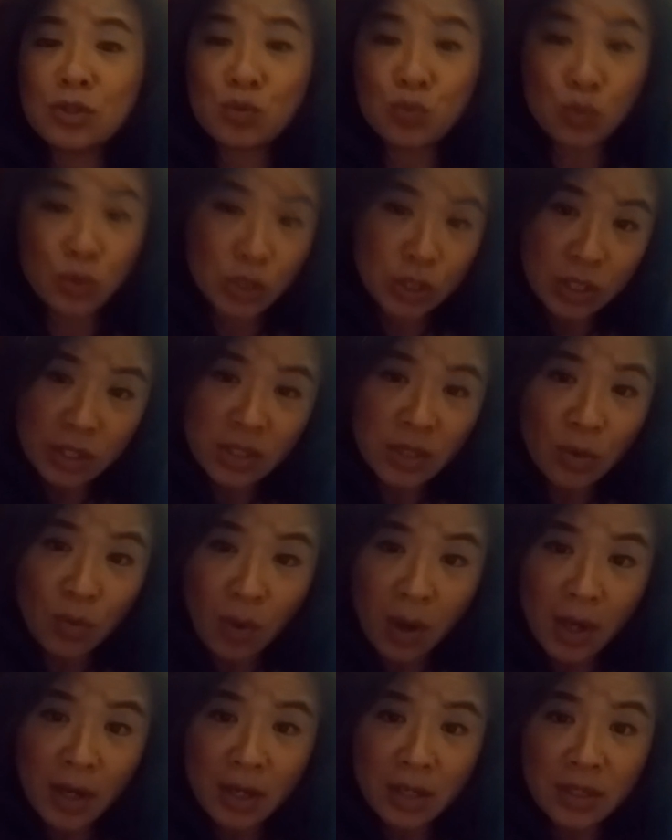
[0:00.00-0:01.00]
doesn't
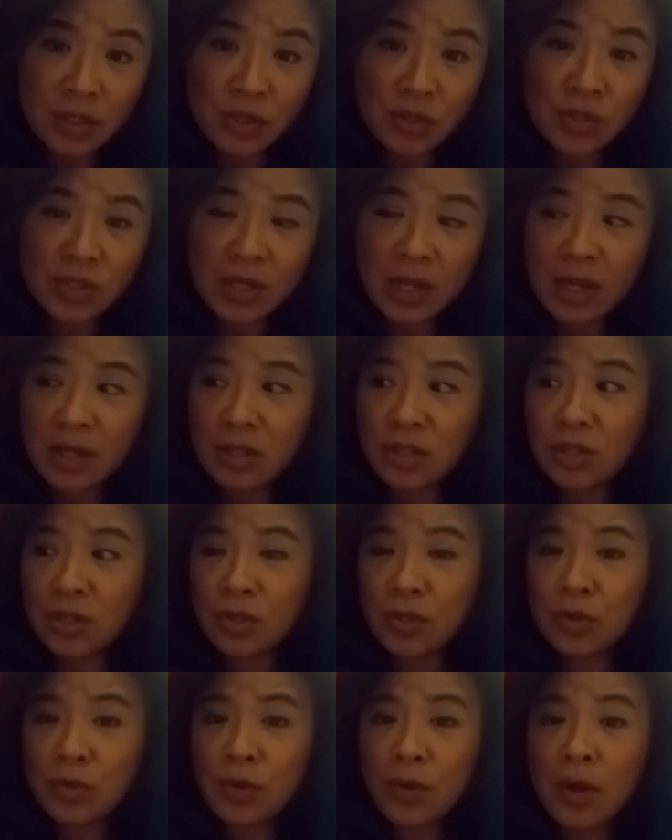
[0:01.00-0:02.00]
want to understand
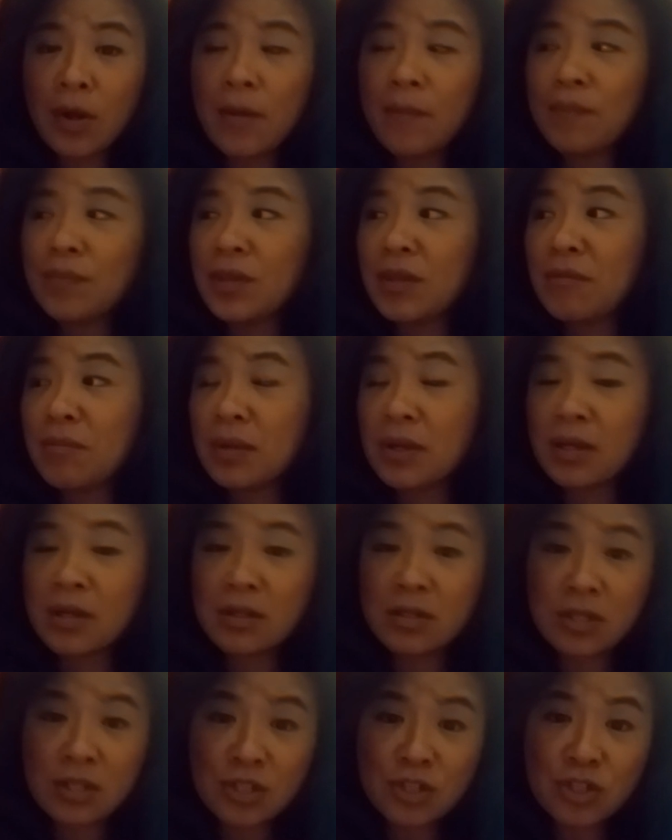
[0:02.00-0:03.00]
you. They've been
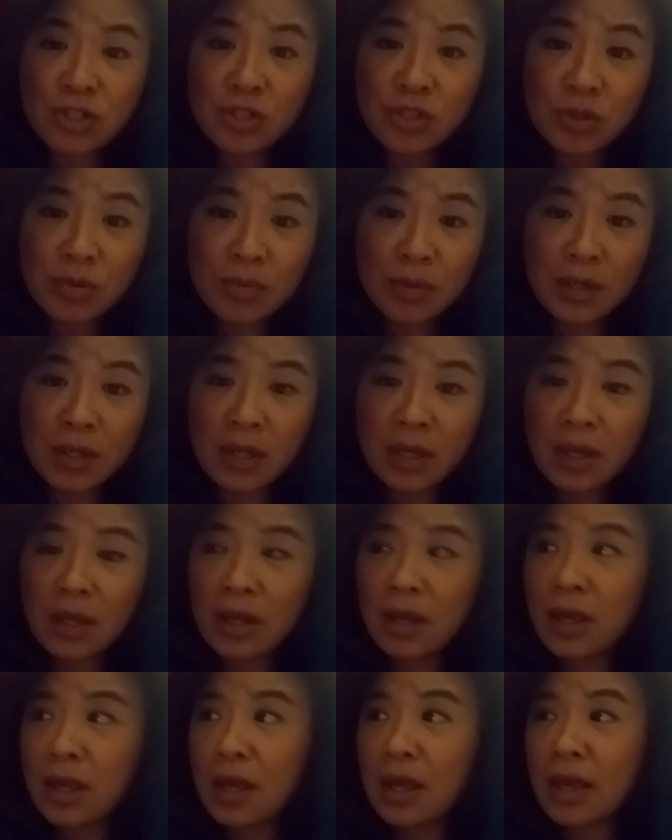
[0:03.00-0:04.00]
conditioned to be
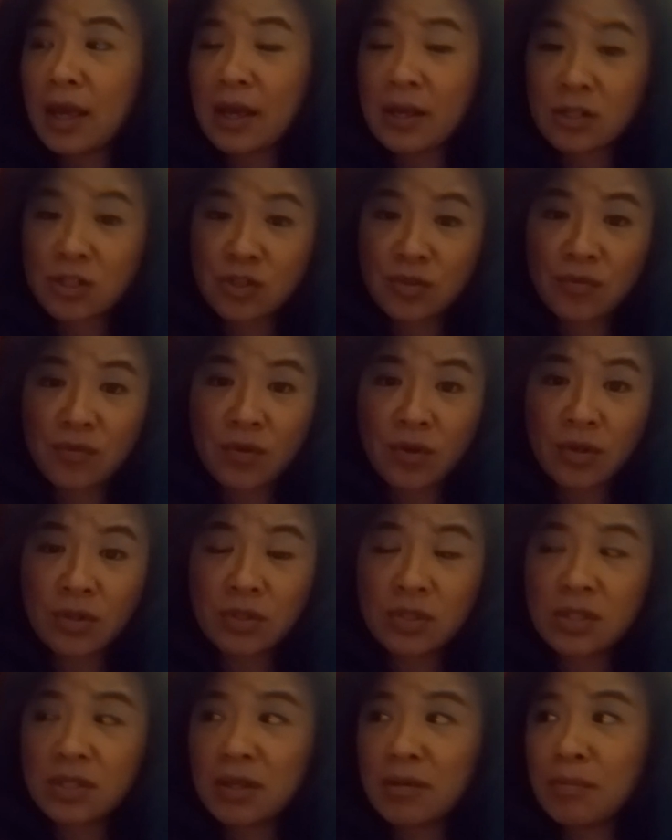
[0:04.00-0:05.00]

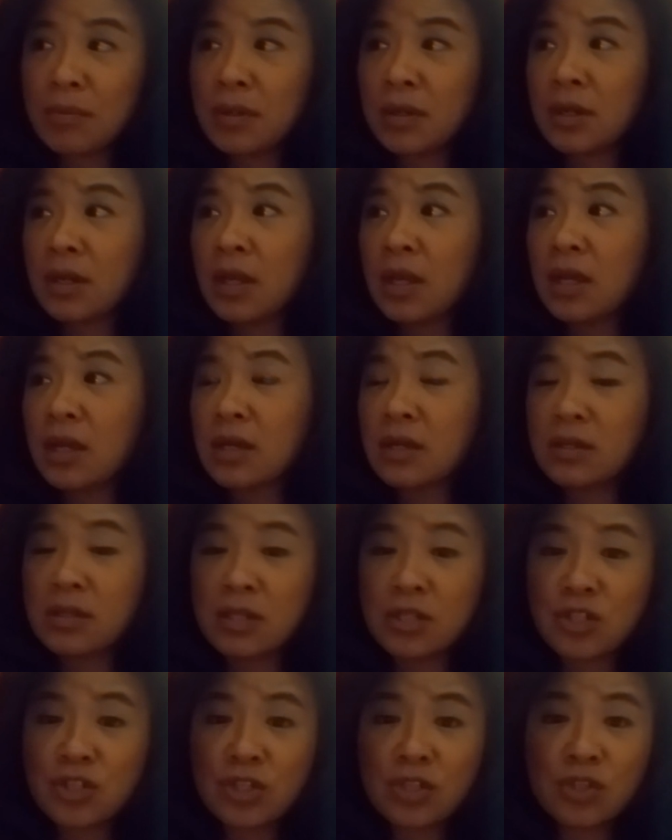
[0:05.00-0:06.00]
extroverts. They've been
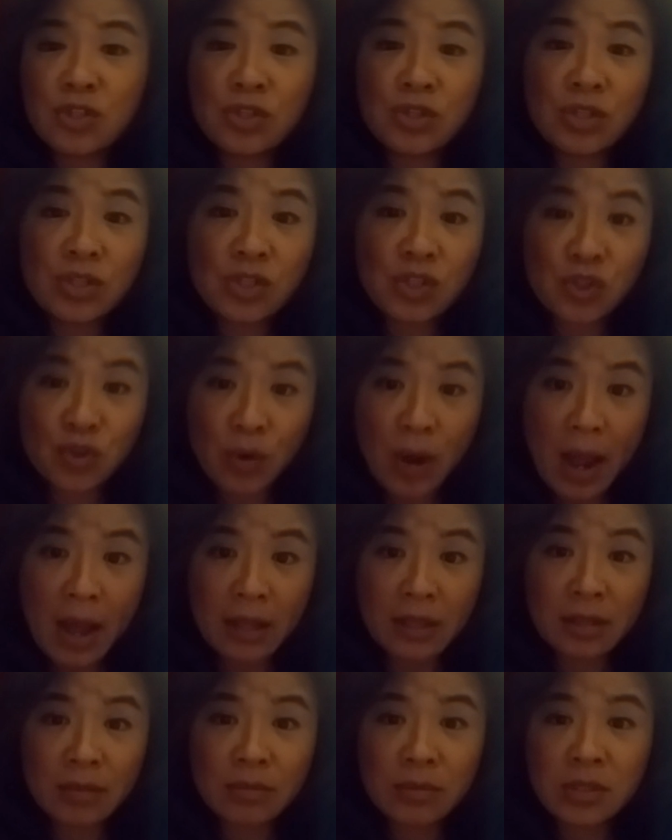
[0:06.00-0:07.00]
conditioned to
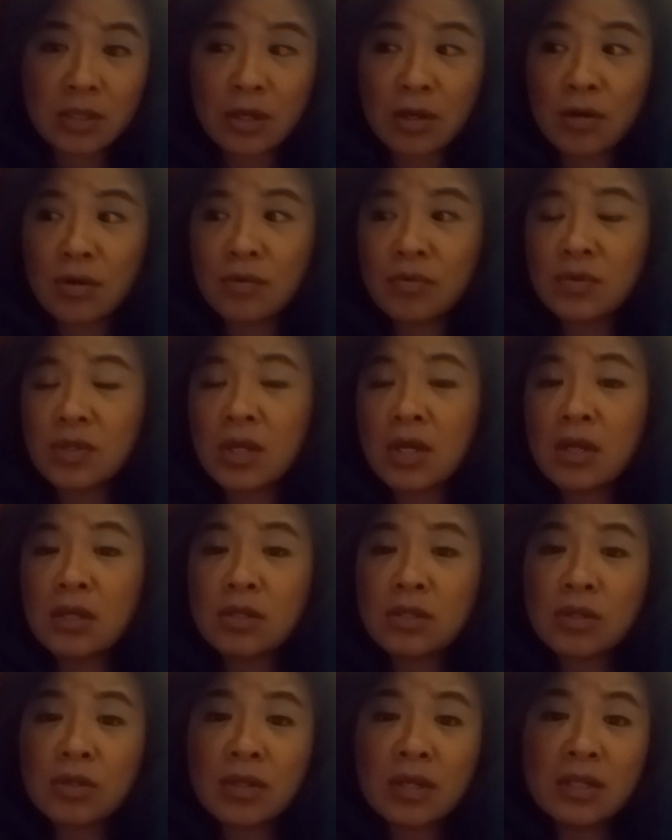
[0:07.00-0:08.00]
distract themselves.
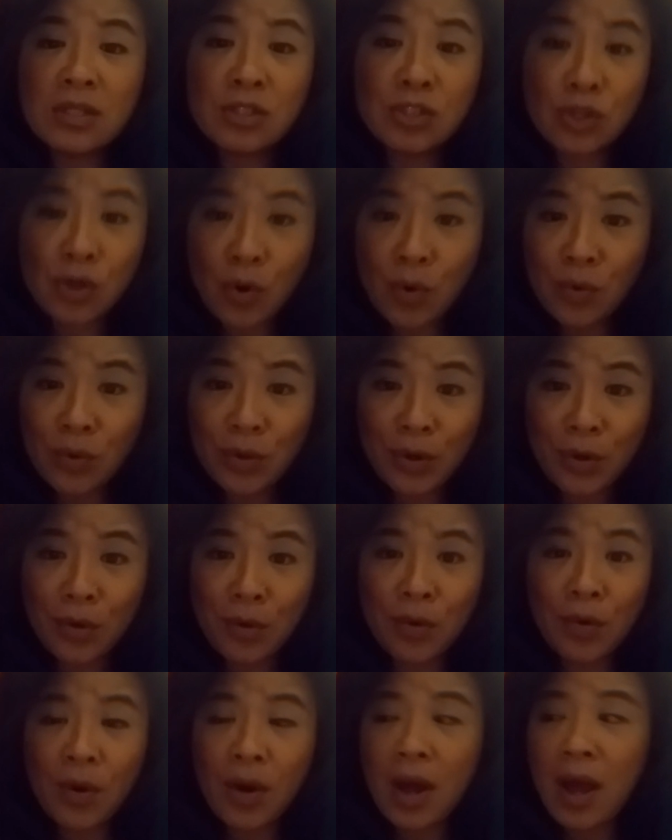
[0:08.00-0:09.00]
So they don't
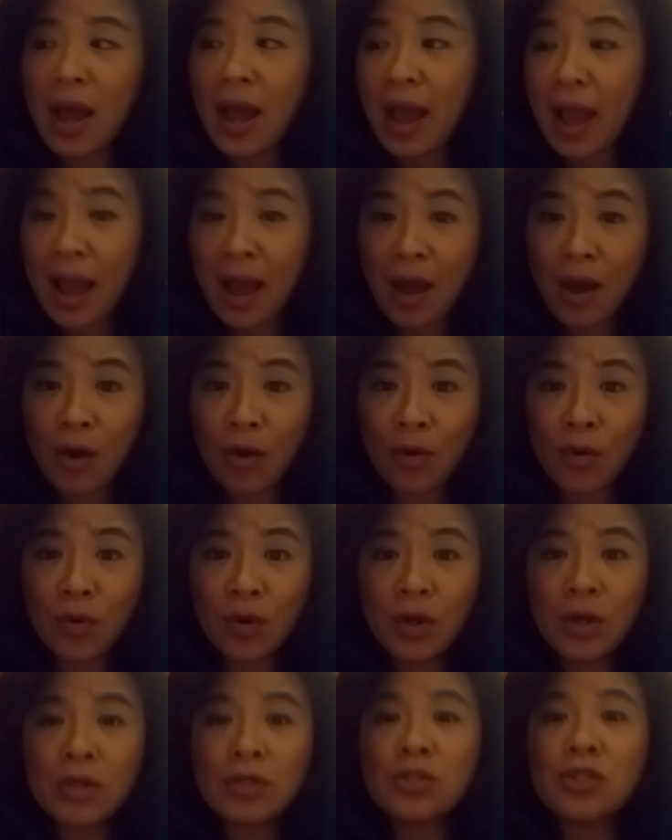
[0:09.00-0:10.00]
know how
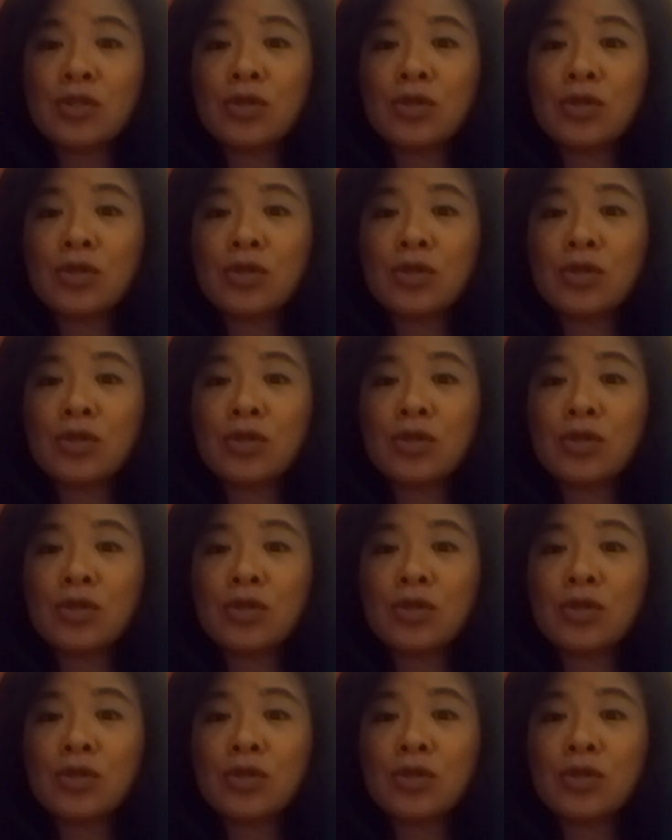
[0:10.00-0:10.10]
to